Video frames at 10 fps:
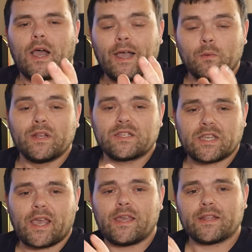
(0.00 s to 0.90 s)
I will
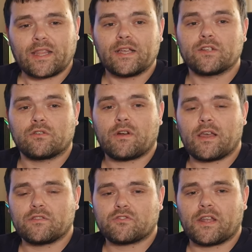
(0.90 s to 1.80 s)
say it does look
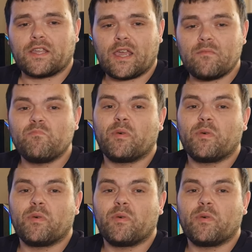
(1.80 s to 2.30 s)
rather striking,